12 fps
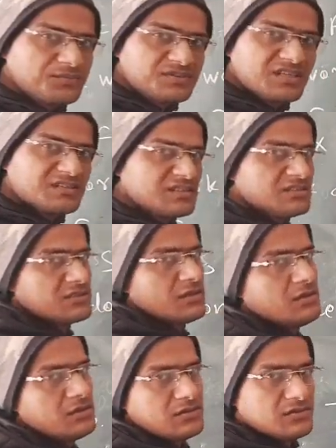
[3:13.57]
object is
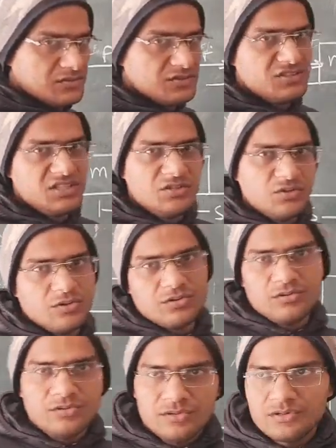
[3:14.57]
a
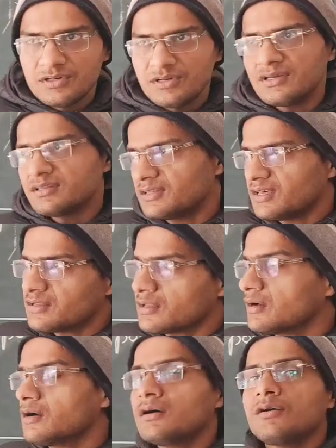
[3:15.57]
0, then
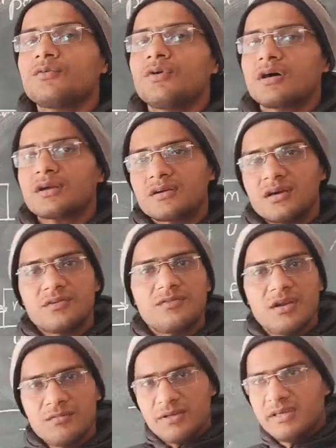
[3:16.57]
the work done
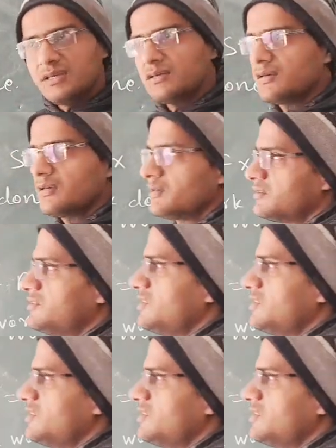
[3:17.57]
will be